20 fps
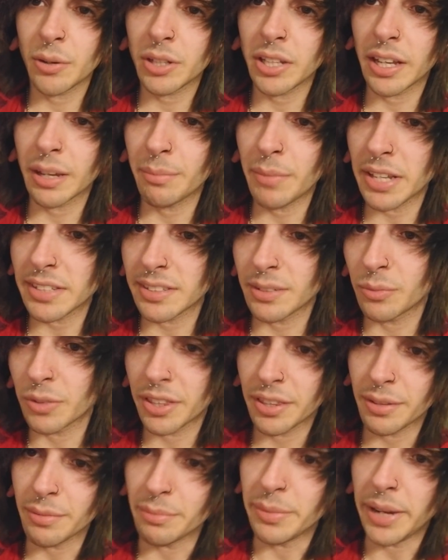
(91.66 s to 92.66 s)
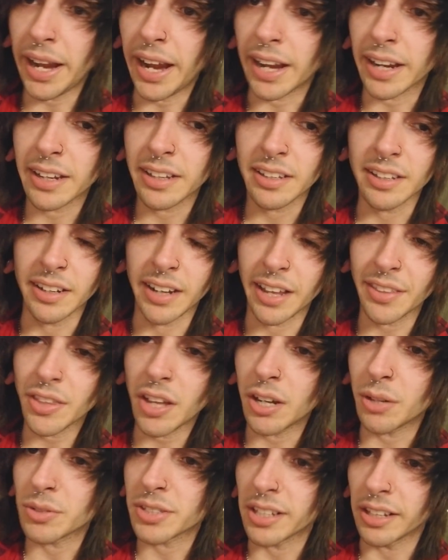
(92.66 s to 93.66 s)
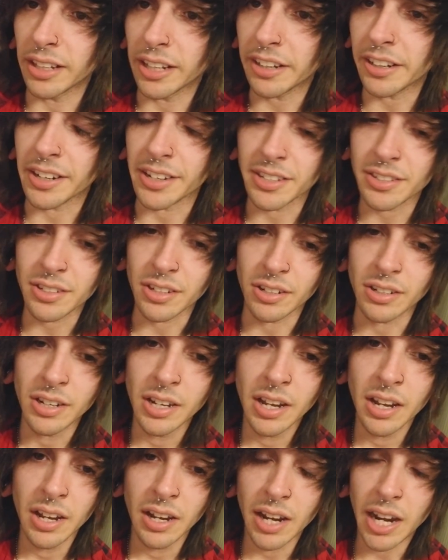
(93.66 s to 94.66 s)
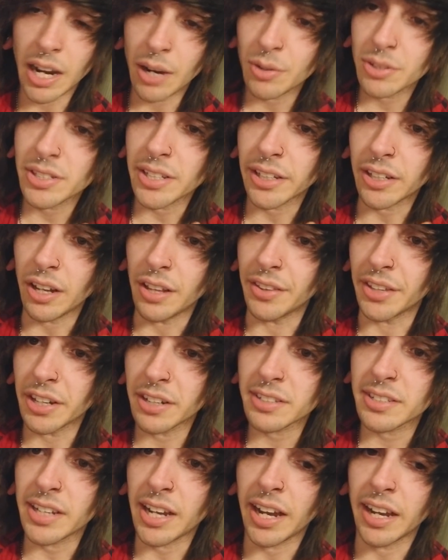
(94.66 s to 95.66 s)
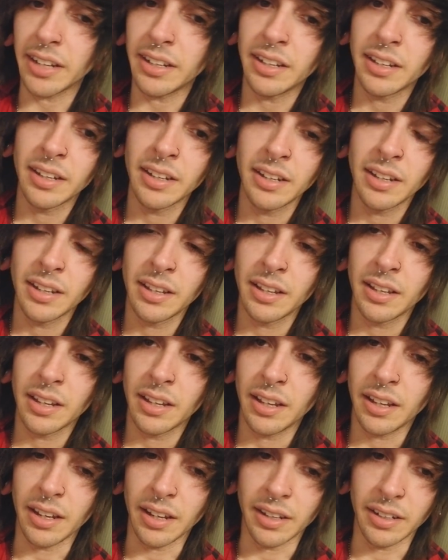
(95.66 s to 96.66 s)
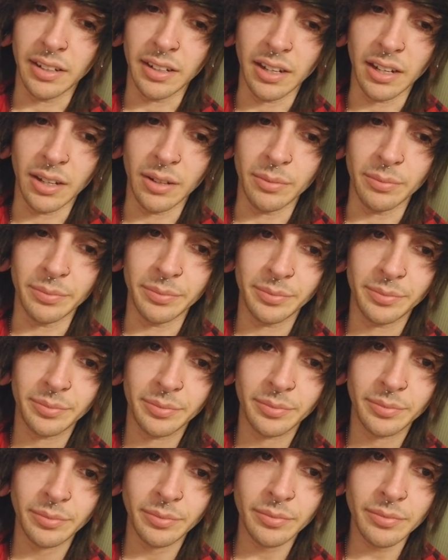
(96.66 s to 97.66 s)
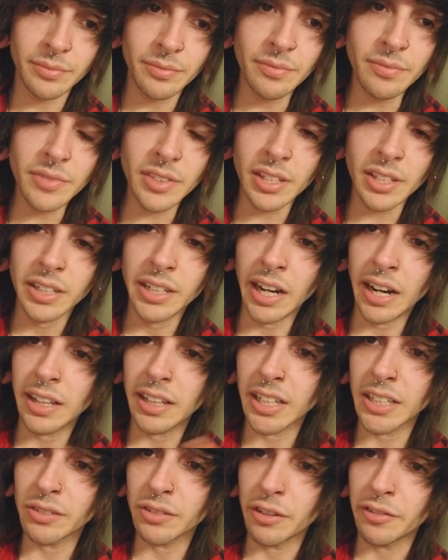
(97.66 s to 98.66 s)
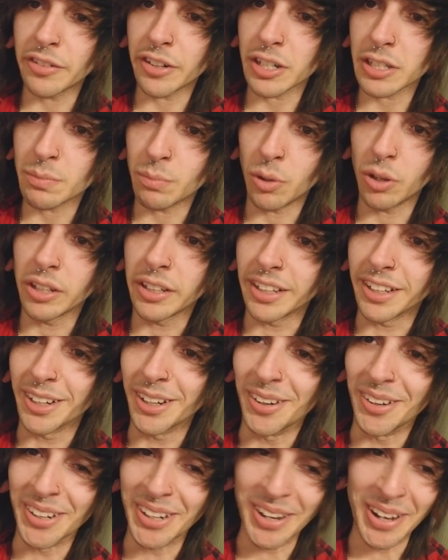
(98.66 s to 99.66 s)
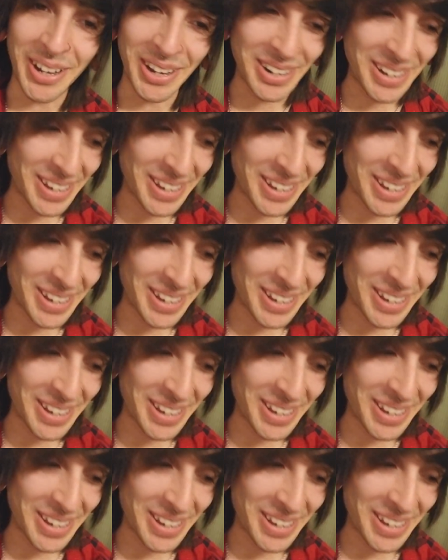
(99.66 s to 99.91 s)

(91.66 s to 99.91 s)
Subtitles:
messing with him back, and I thought it was hilarious. So I was like on their side, and kind of like a reverse bullying going on.